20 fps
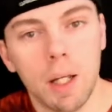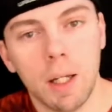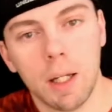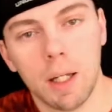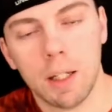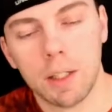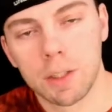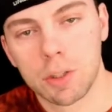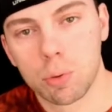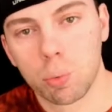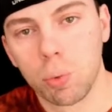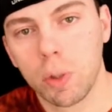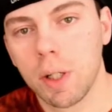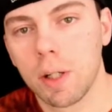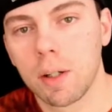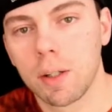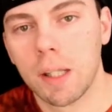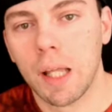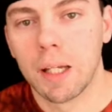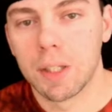and it's
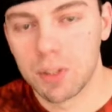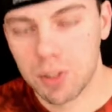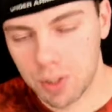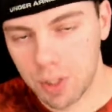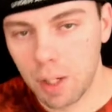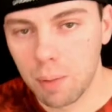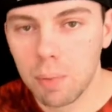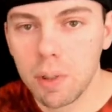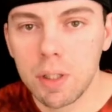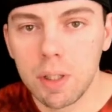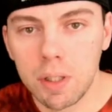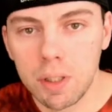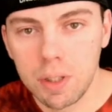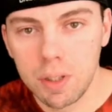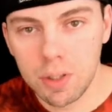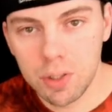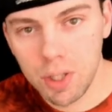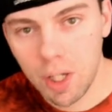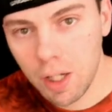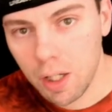weird that some of
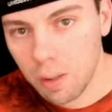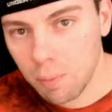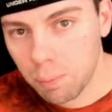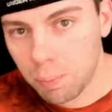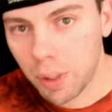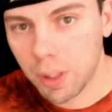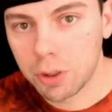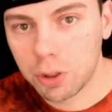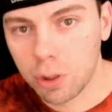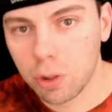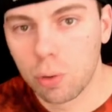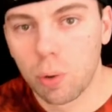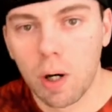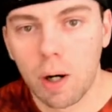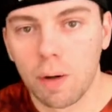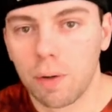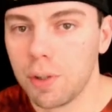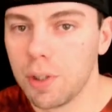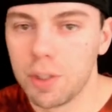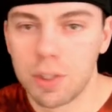these picture
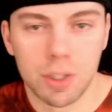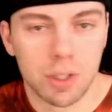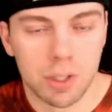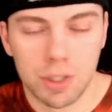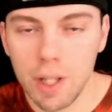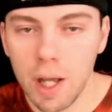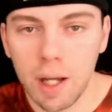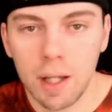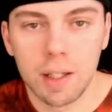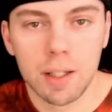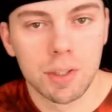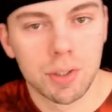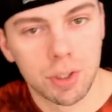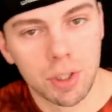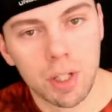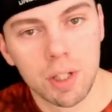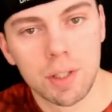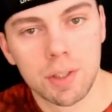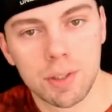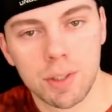qualities is not as
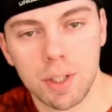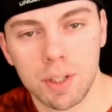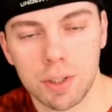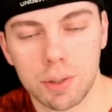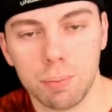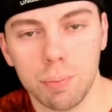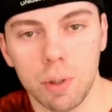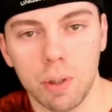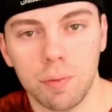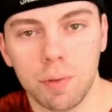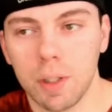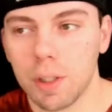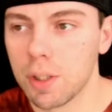good as this movie.